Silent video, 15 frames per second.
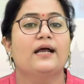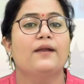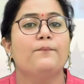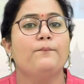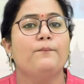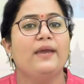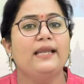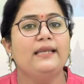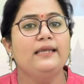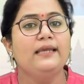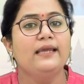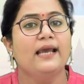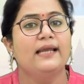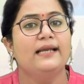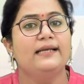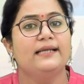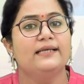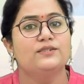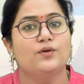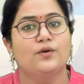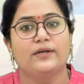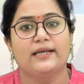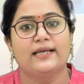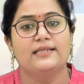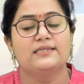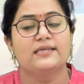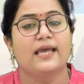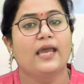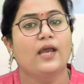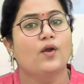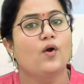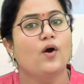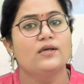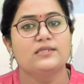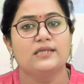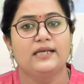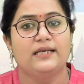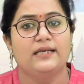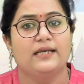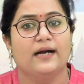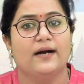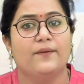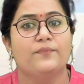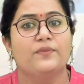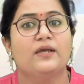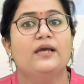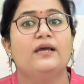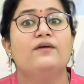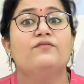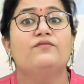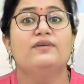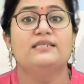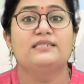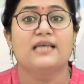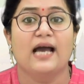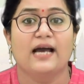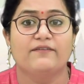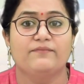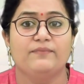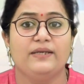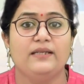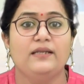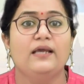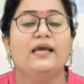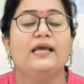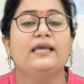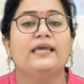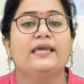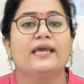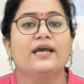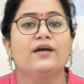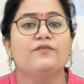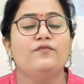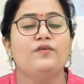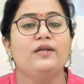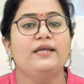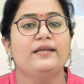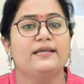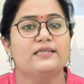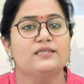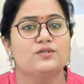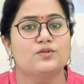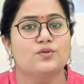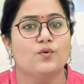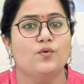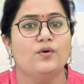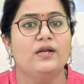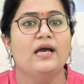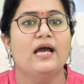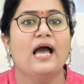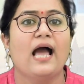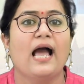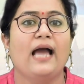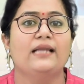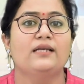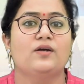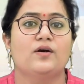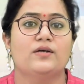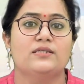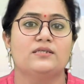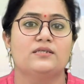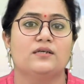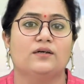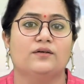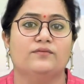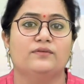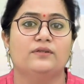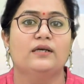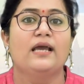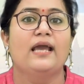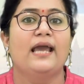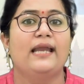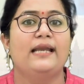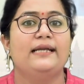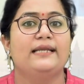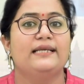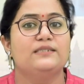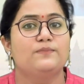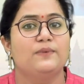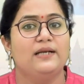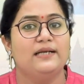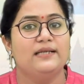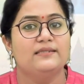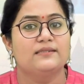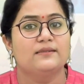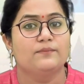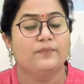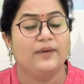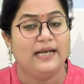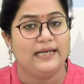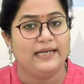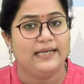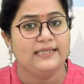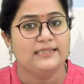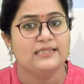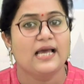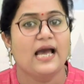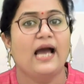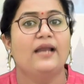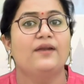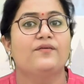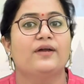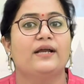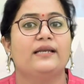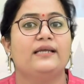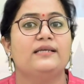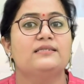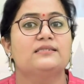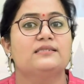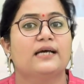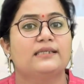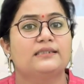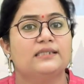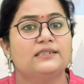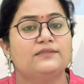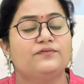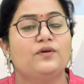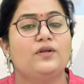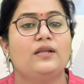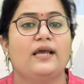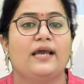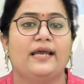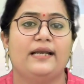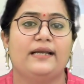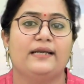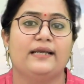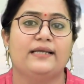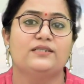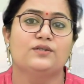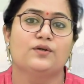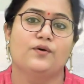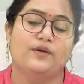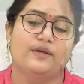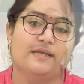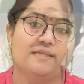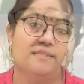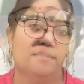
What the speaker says: many heritage hotels across India which have been carefully restored and conserved heritage buildings and running successful heritage hotels.